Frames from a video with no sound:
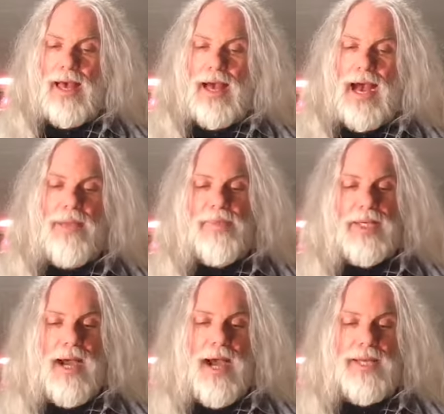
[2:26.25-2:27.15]
I'm the
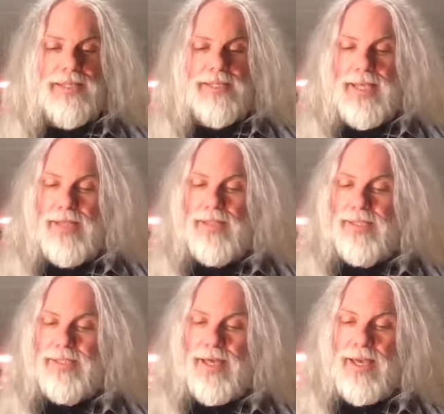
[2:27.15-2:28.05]
guy to say
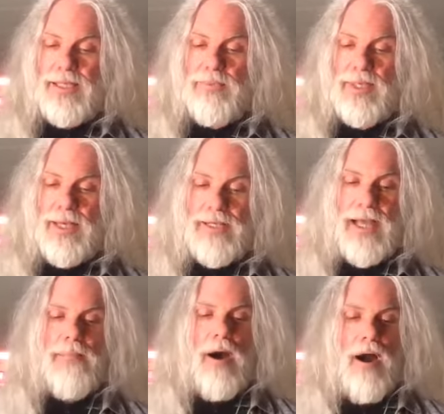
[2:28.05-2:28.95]
these things because
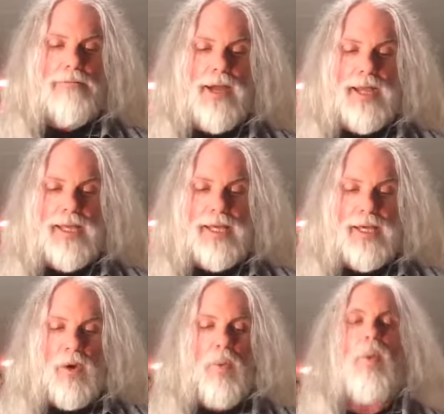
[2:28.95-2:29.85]
I'm already
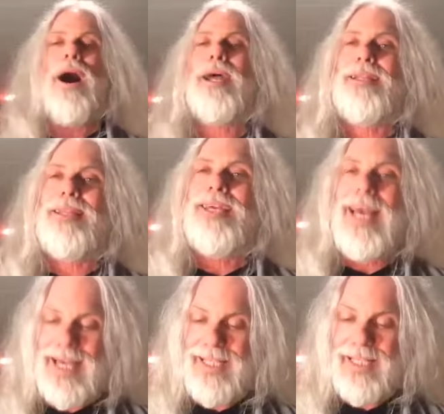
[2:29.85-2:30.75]
widely
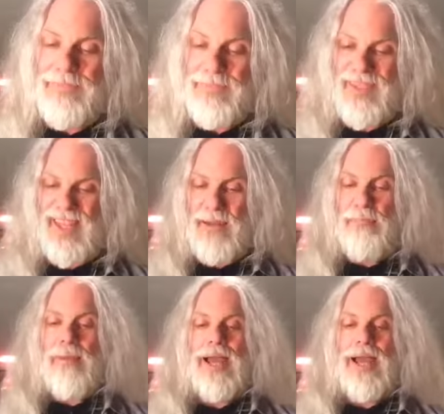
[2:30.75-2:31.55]
hated. My